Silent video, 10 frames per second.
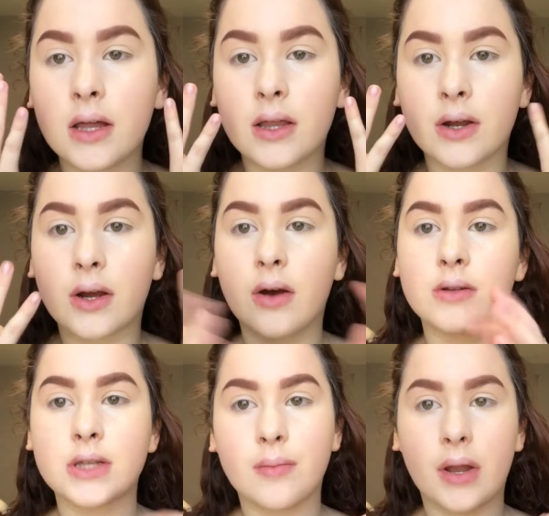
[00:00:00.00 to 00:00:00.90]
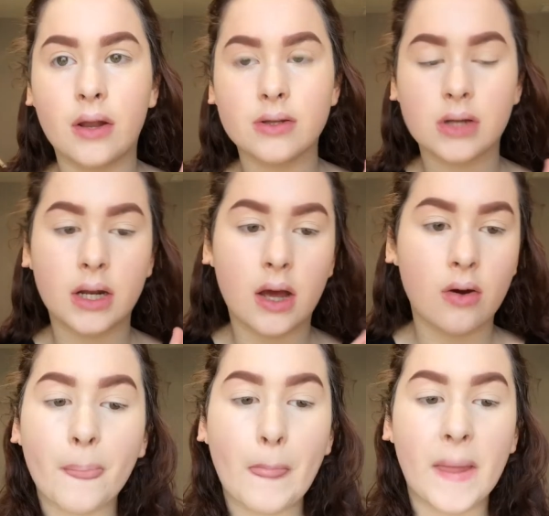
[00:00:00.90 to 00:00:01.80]
clear coats on my nails right
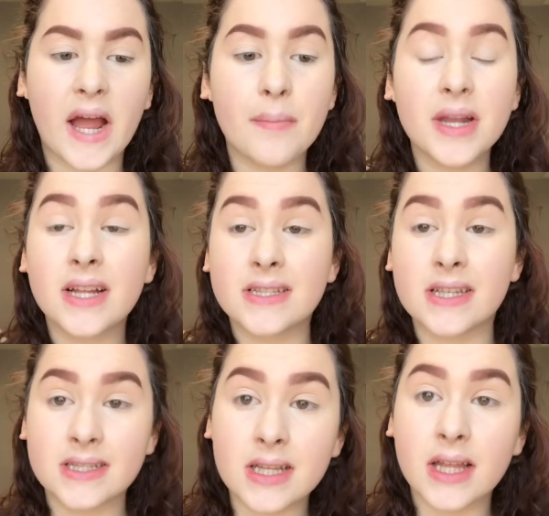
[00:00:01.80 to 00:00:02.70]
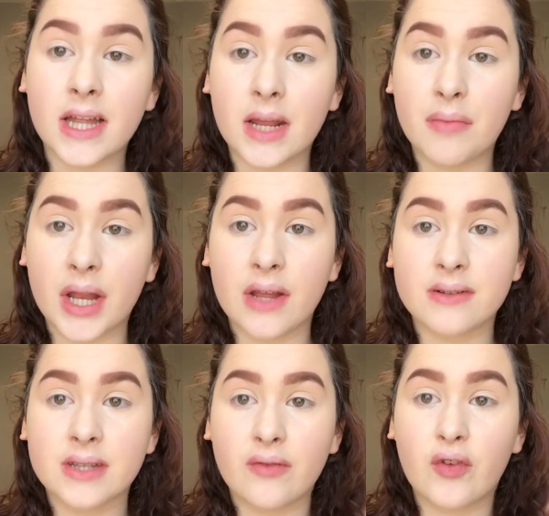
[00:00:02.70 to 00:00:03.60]
now. Like, I've been consistently getting my
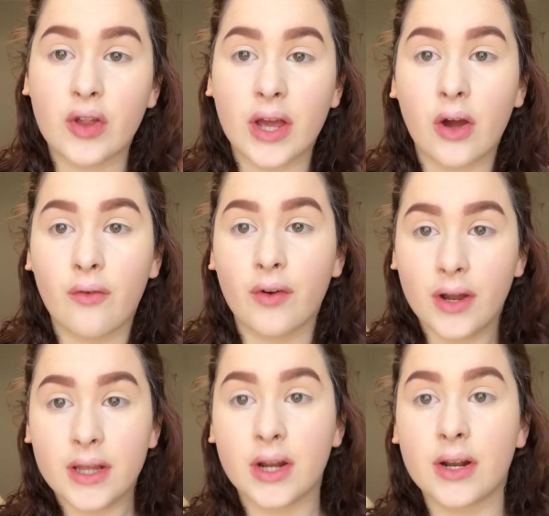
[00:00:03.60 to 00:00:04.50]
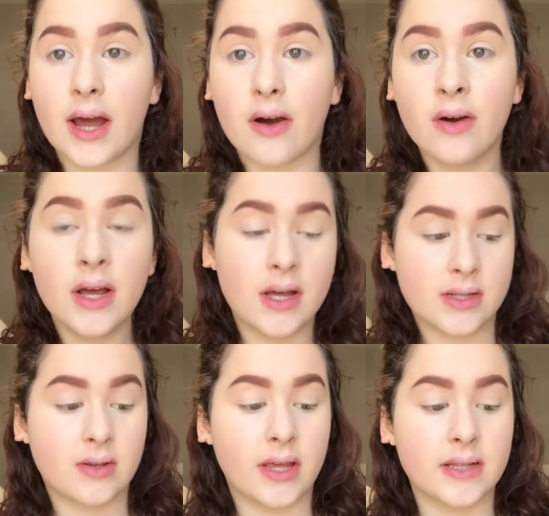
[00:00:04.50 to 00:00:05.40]
nails done for like over a year now,
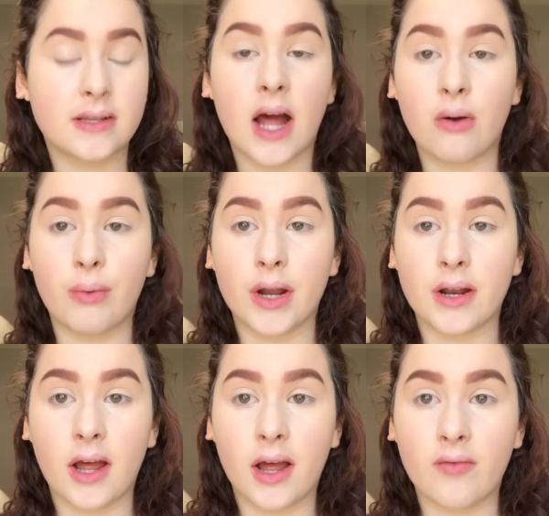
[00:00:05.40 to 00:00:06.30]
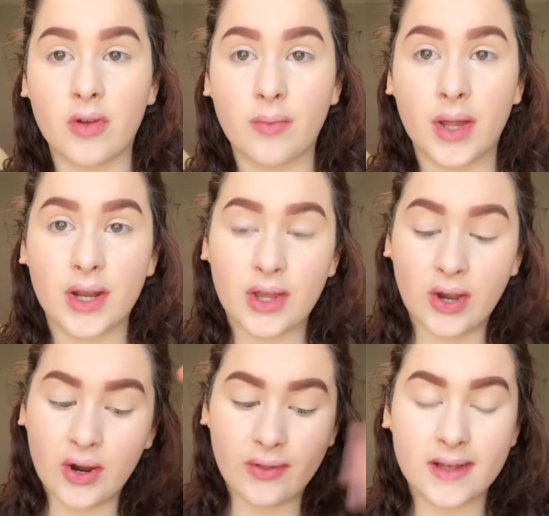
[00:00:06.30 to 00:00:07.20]
so like it's kind of weird not having a
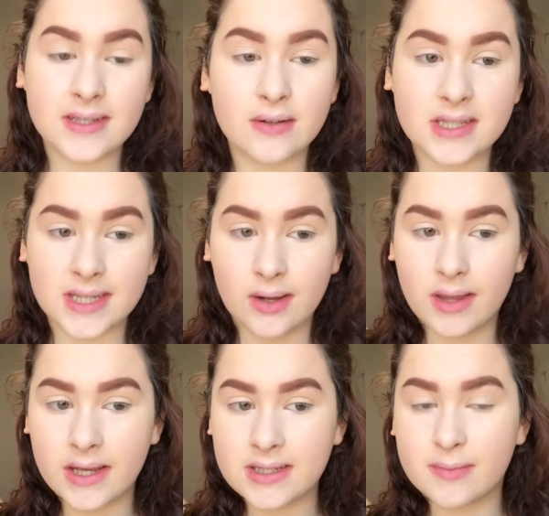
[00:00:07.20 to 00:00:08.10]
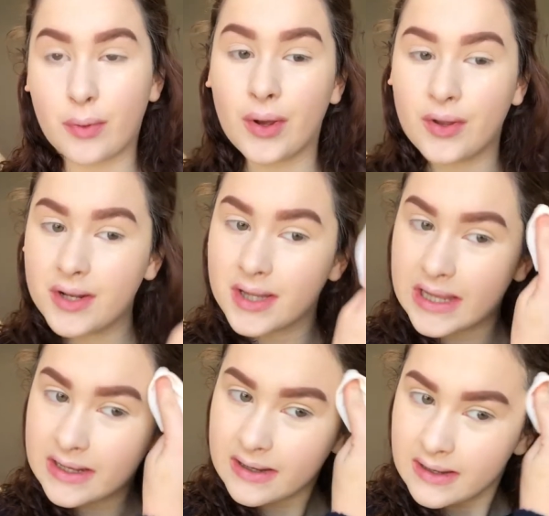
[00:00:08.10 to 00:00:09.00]
manicure. That sounds so like spoiled and
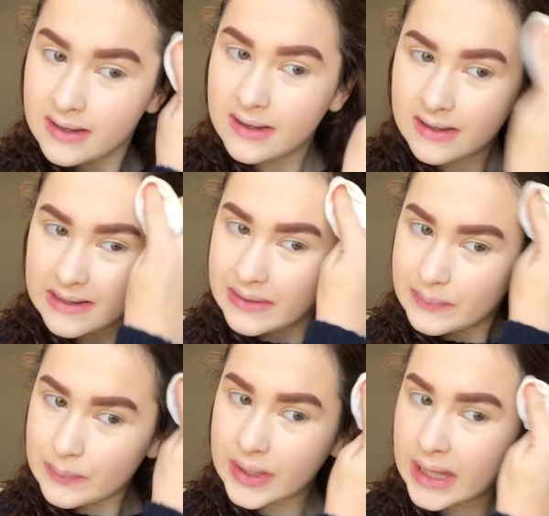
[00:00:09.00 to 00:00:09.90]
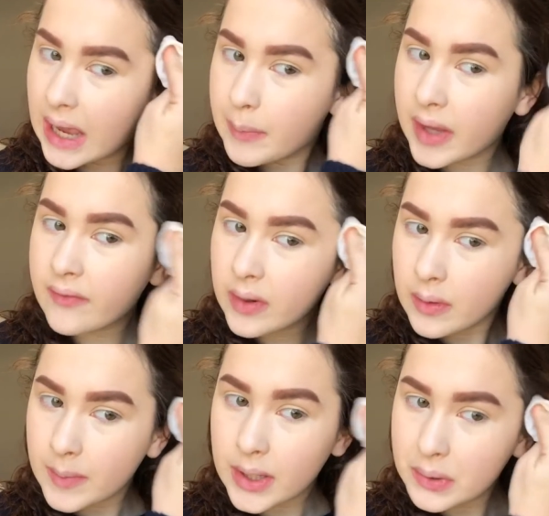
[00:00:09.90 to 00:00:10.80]
like, but I pay for
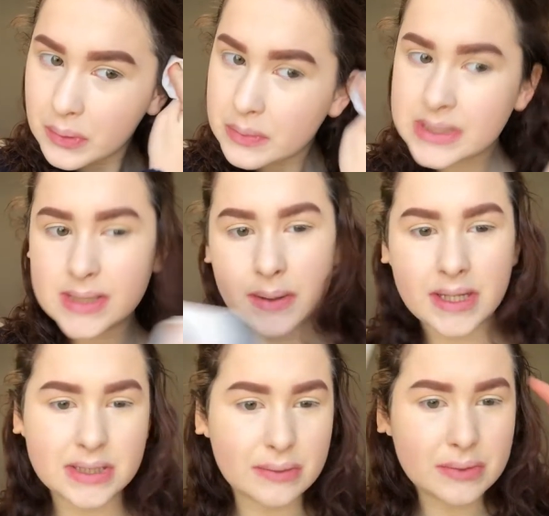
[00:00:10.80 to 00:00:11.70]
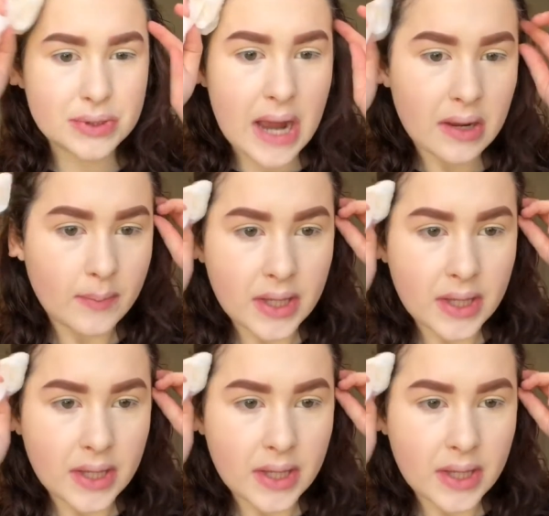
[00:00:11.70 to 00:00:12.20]
it on my own, so like don't drag